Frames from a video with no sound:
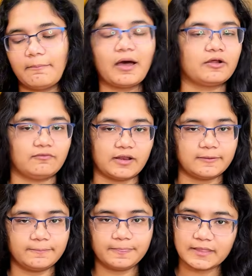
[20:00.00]
para one.
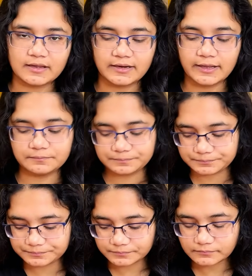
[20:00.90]
Clear?
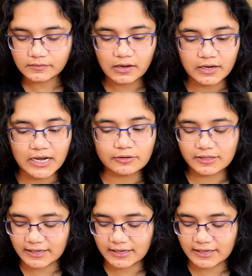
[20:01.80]
Now the